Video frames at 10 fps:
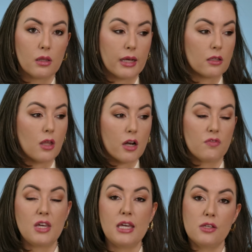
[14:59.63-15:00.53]
like a lot
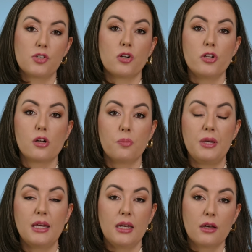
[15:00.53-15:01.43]
of the Eastern
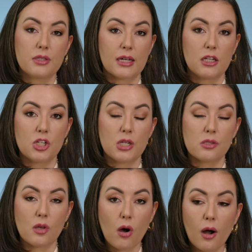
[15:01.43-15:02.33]
European nail
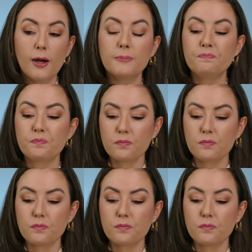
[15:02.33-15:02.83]
technicians are